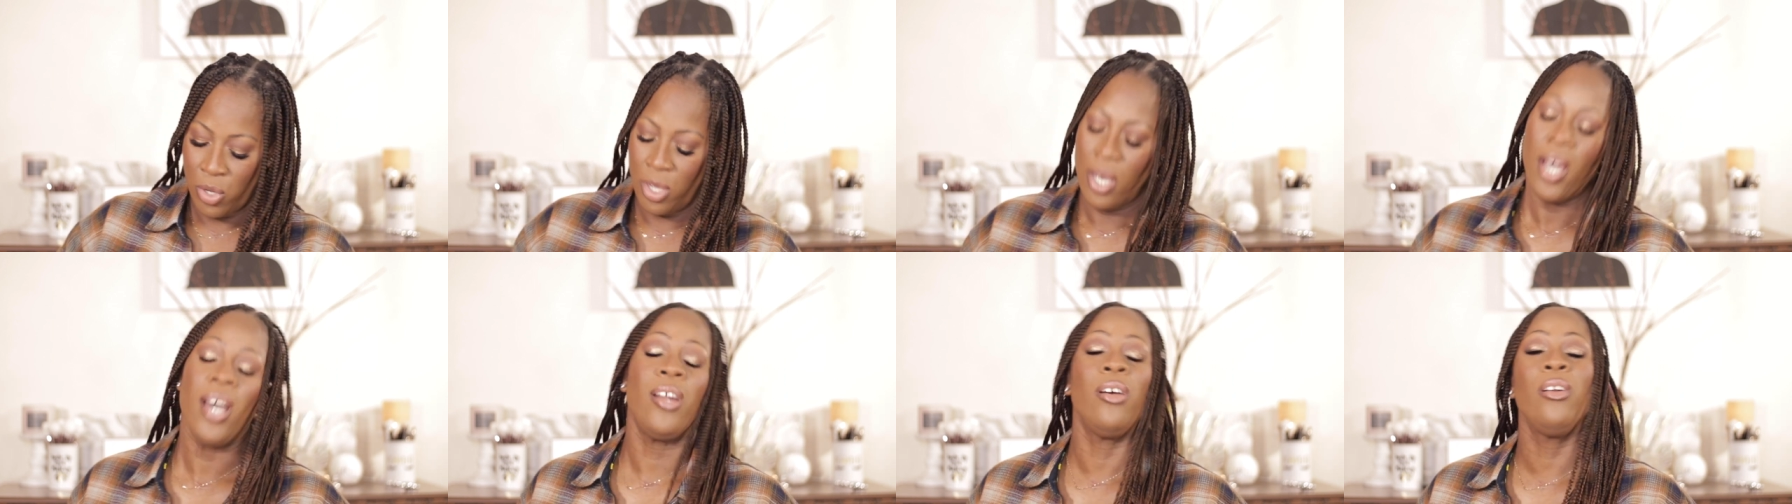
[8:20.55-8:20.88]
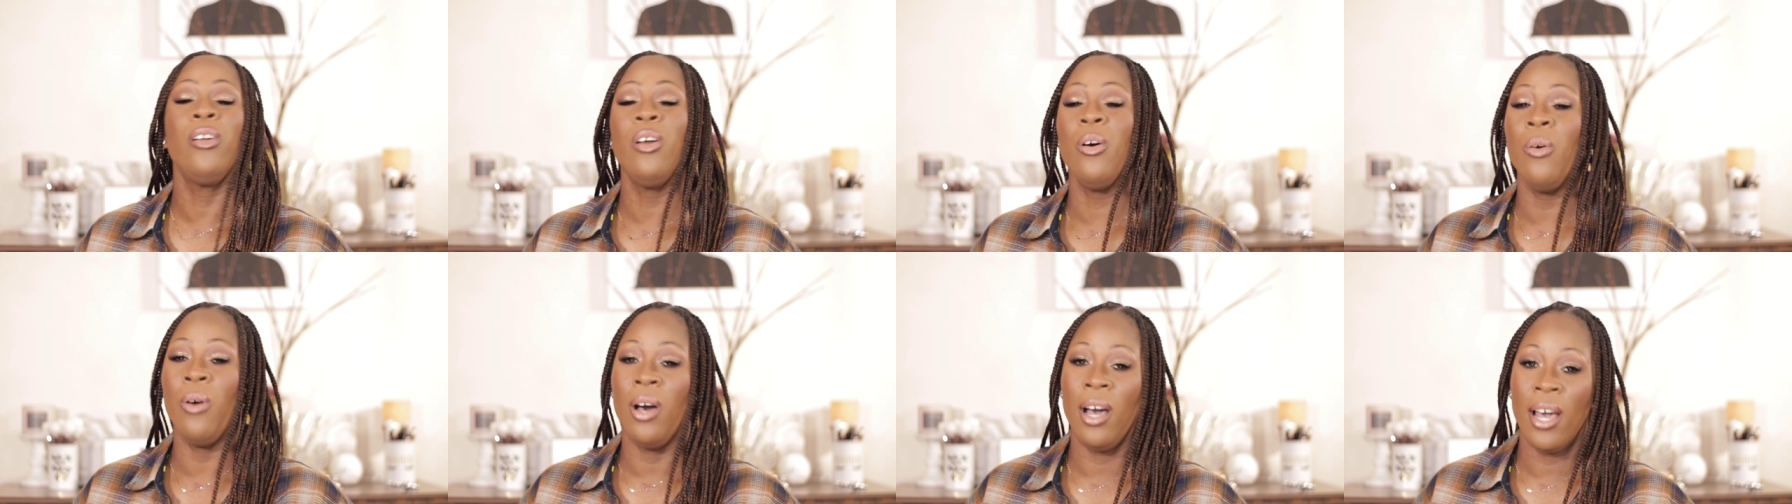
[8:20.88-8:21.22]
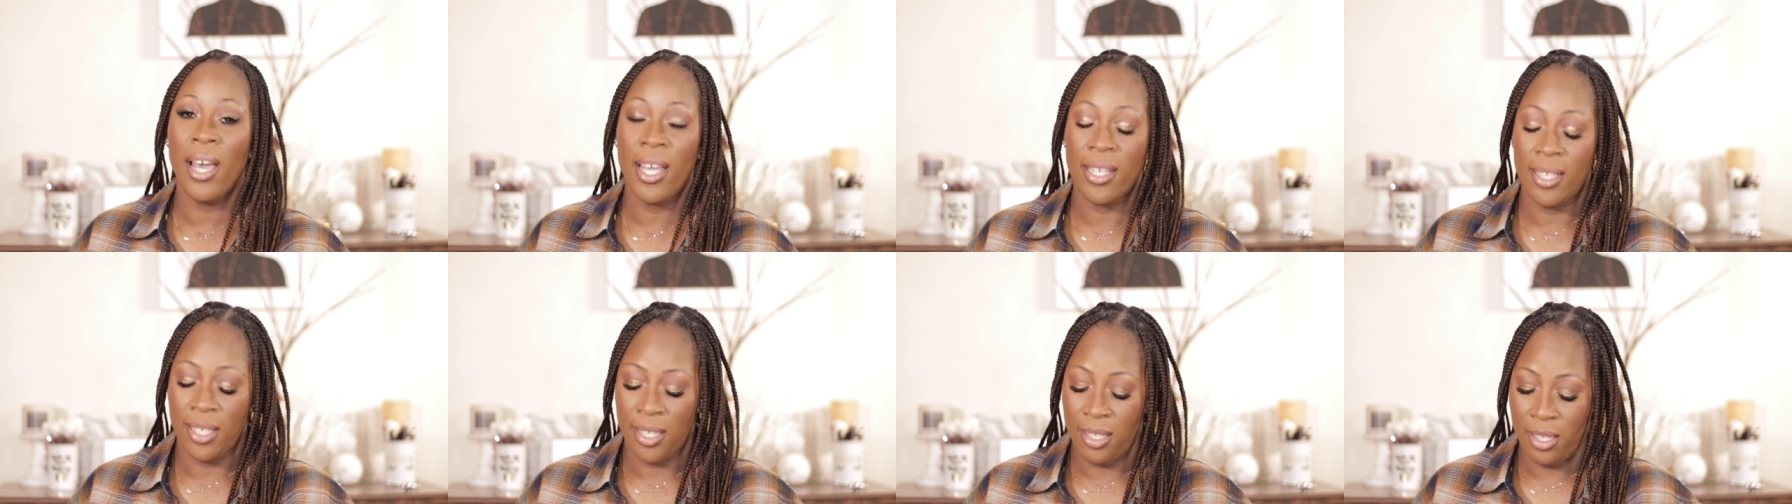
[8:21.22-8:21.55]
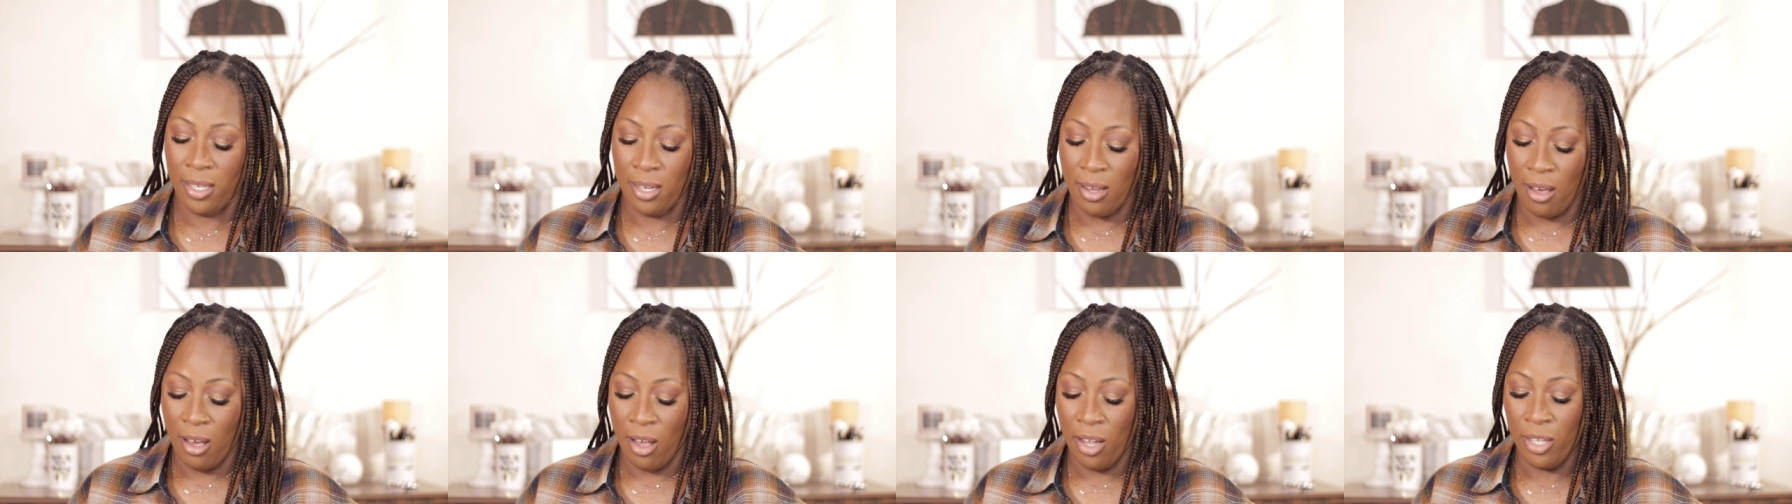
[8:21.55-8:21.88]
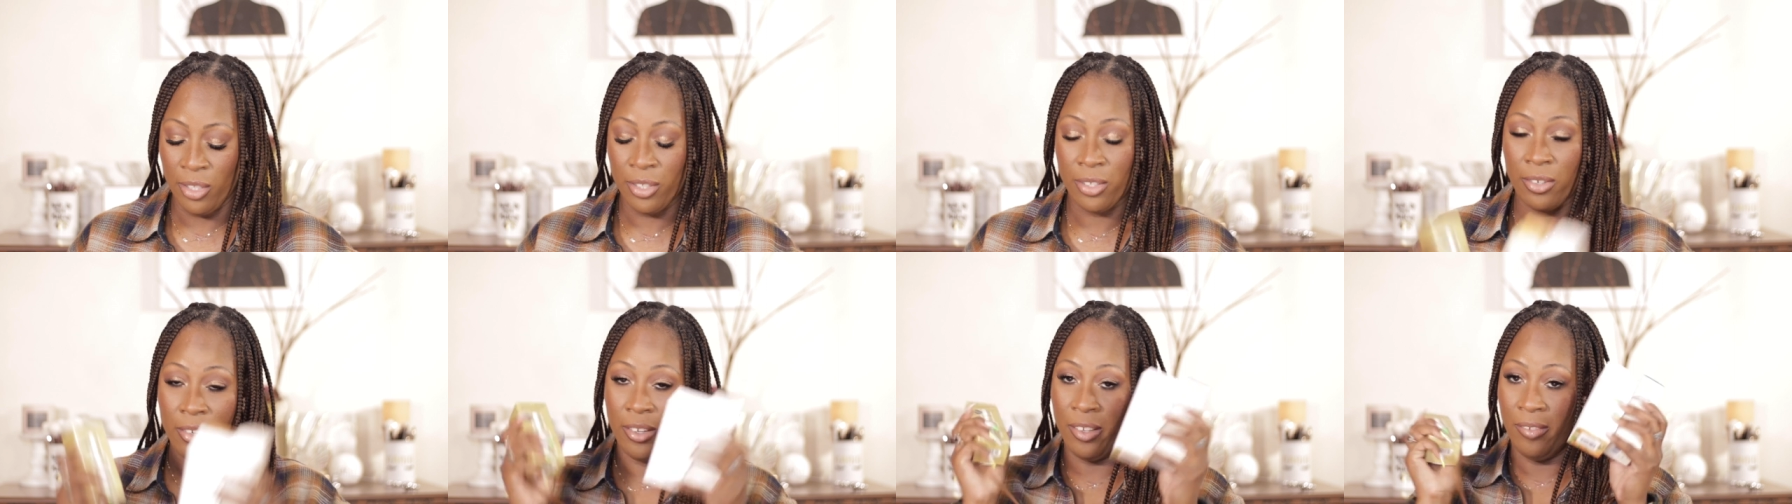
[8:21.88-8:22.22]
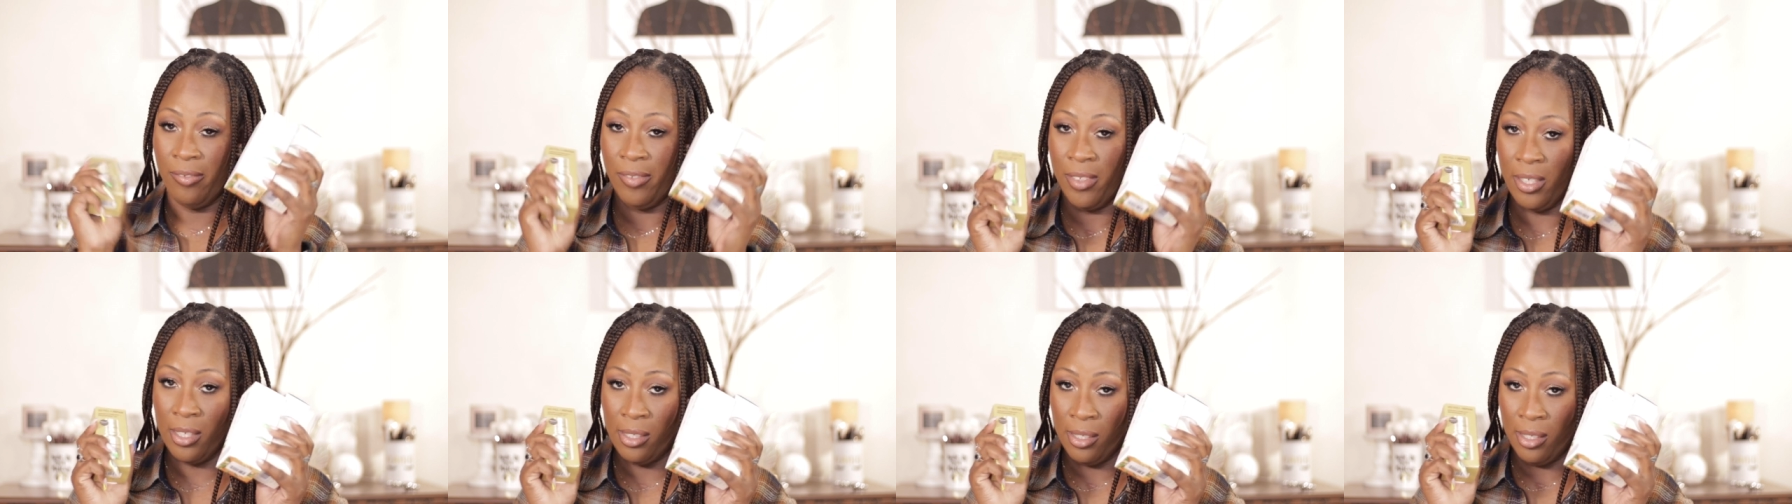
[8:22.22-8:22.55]
I don't know why I needed all three
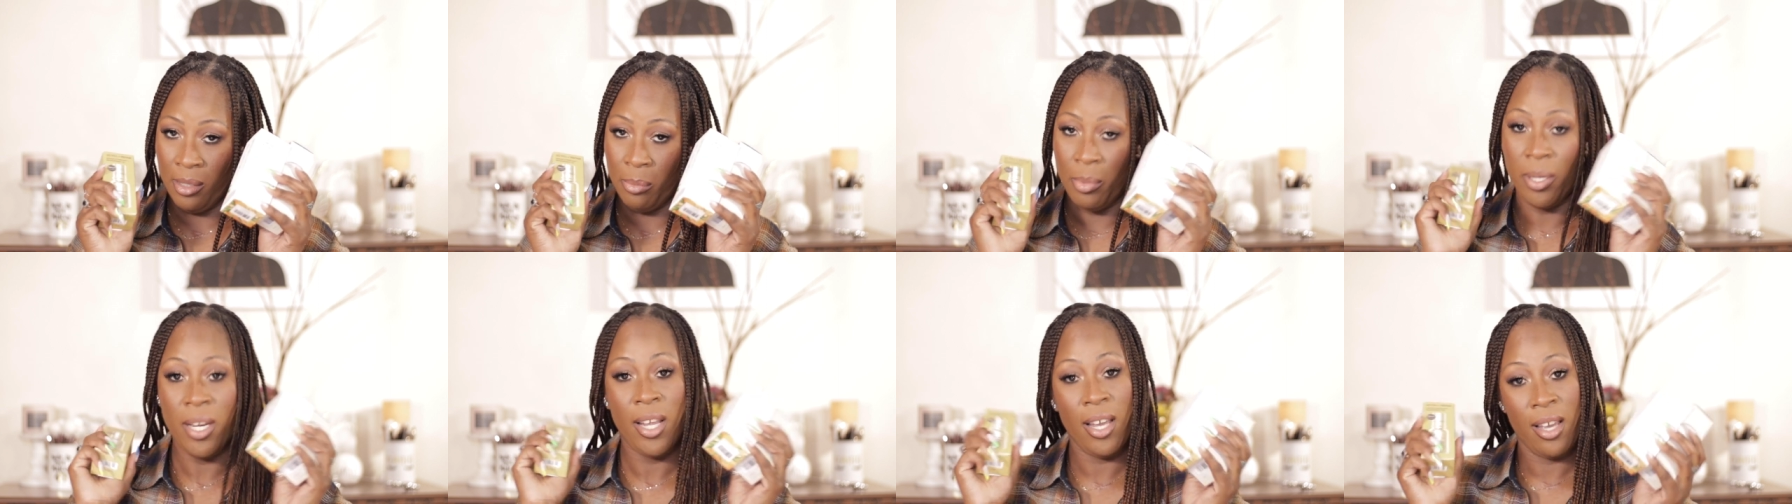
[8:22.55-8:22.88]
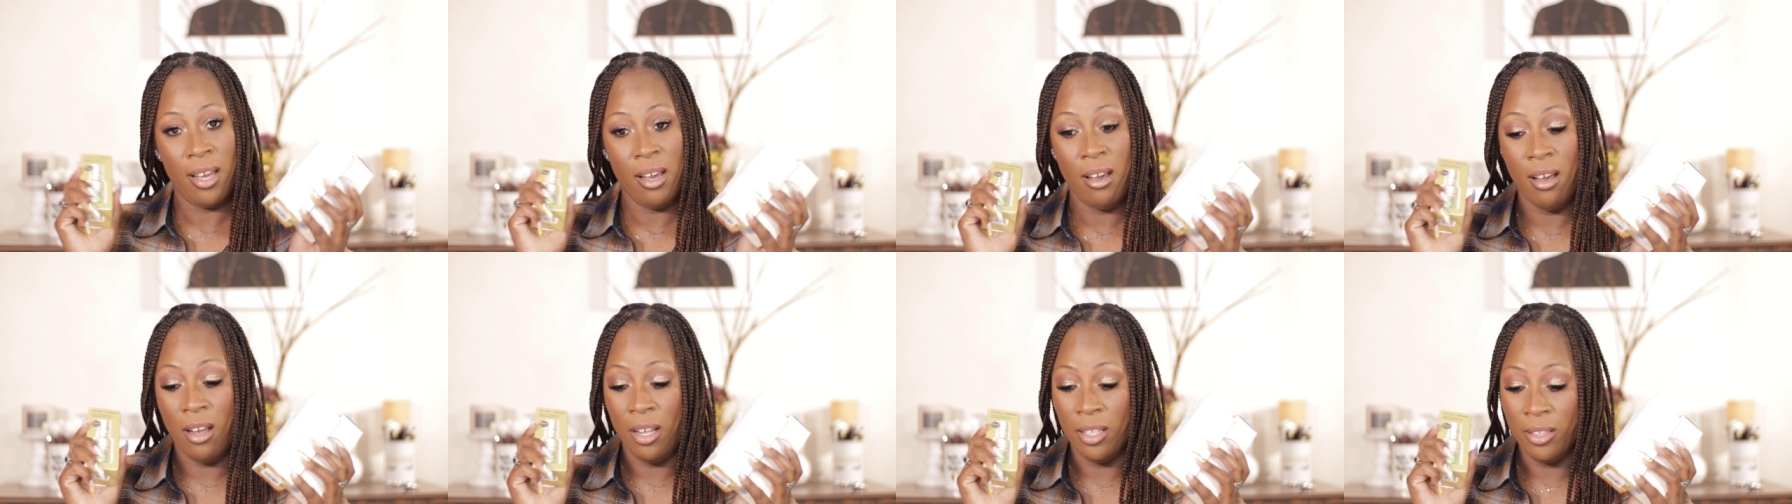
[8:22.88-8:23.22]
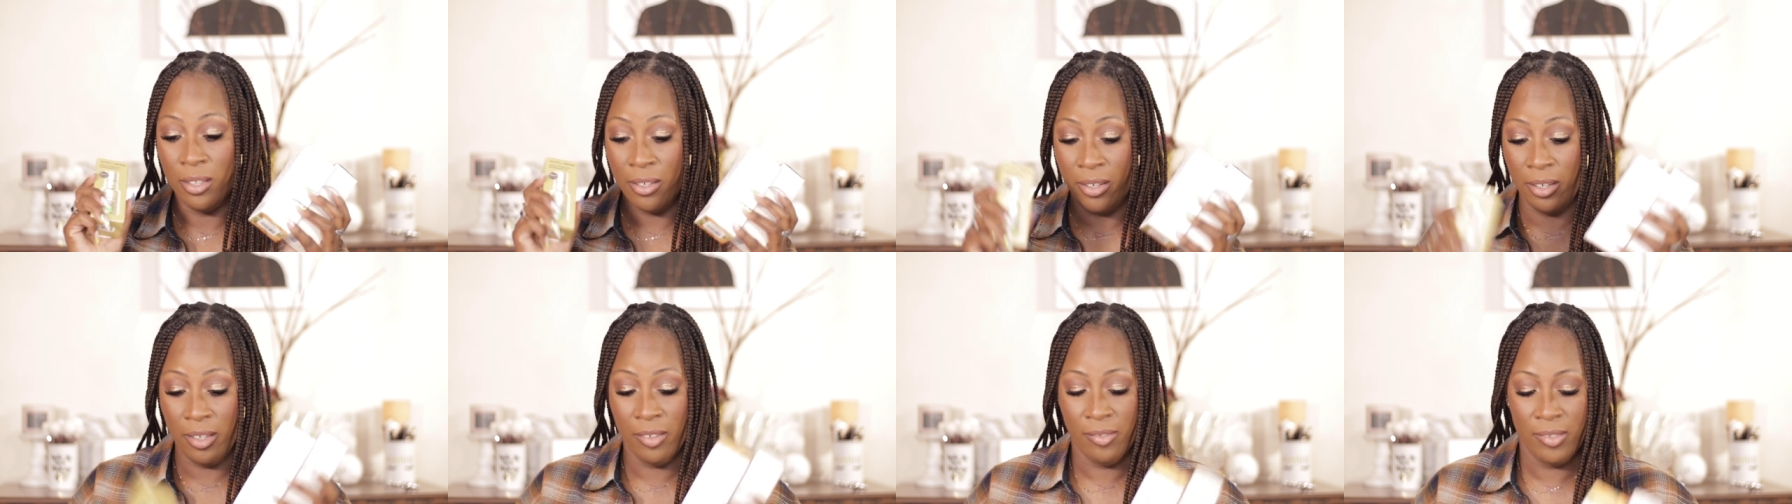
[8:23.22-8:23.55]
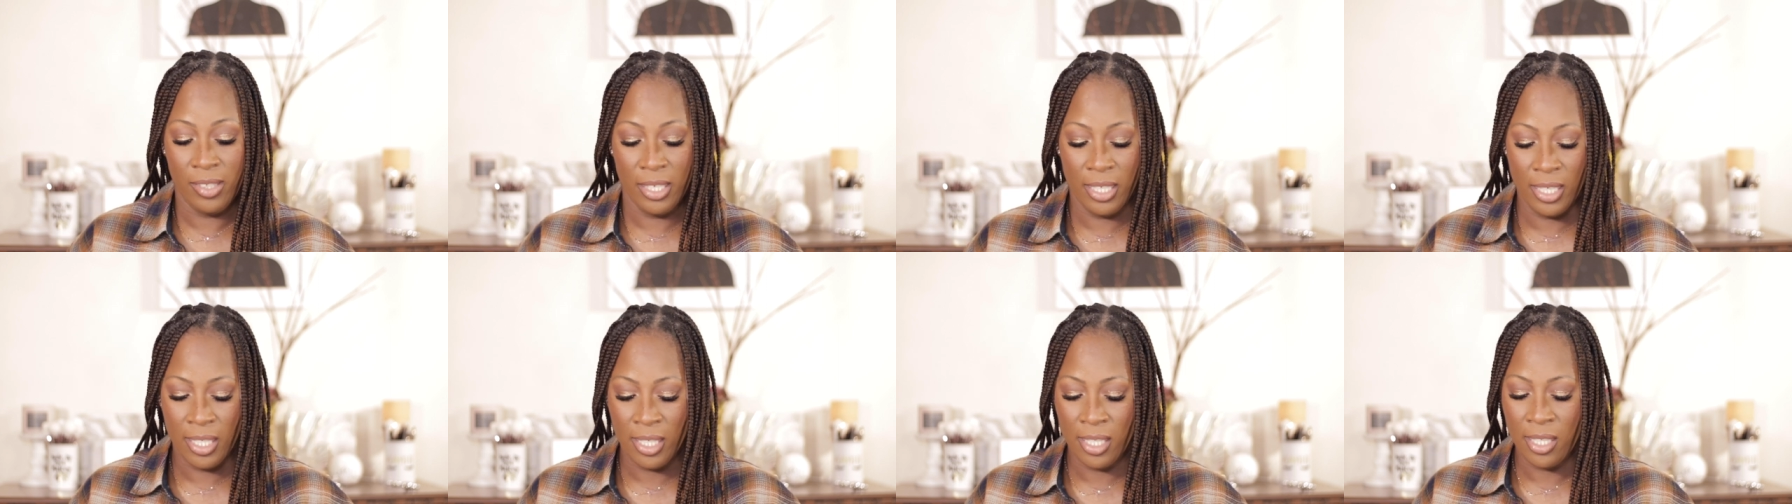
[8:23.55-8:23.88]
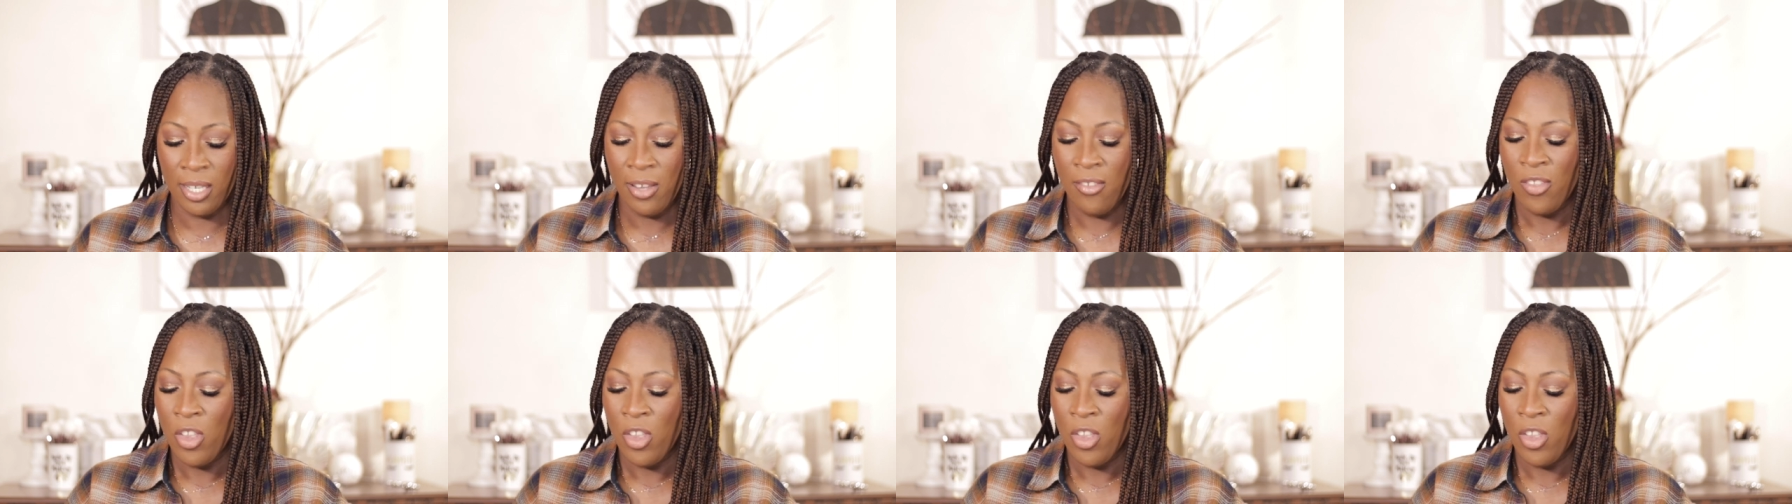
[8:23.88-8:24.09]
of these, but I got all three of these.